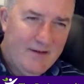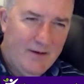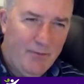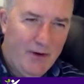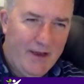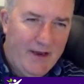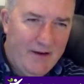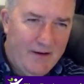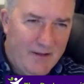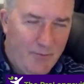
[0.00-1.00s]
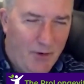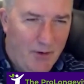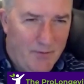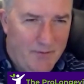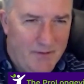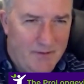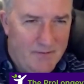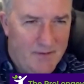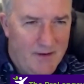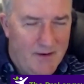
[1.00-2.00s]
in a plane at the bottom of
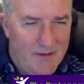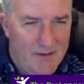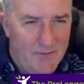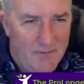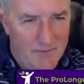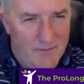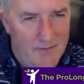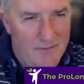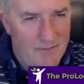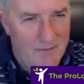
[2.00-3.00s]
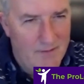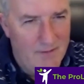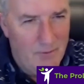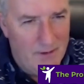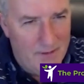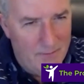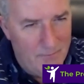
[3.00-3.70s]
the, where the